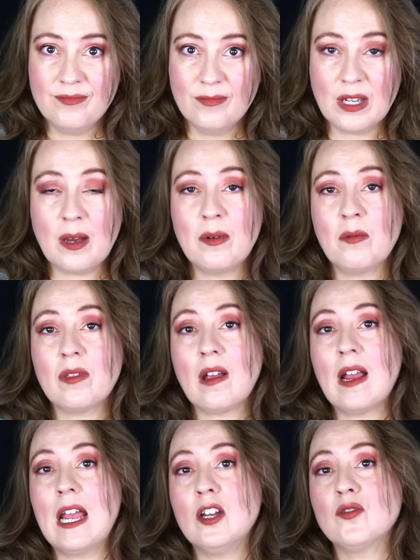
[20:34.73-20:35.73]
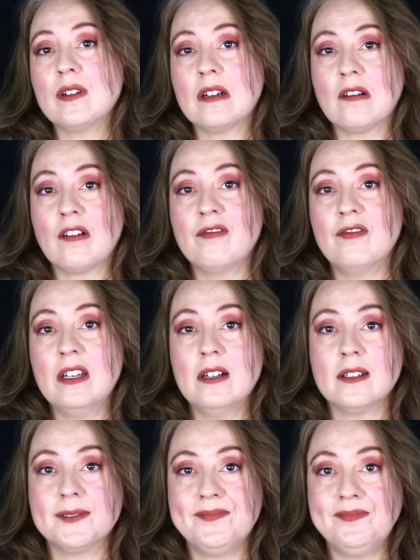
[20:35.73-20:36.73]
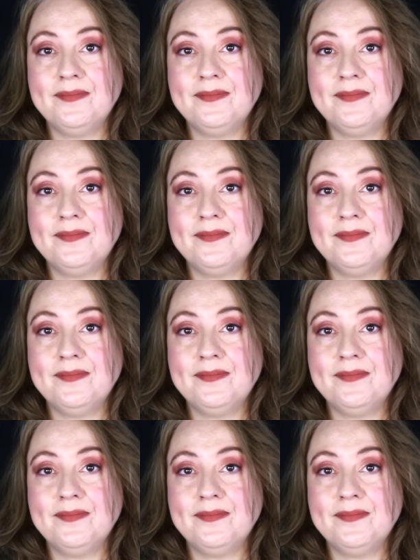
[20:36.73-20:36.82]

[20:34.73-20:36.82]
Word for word: We come in with our hatred and our fear.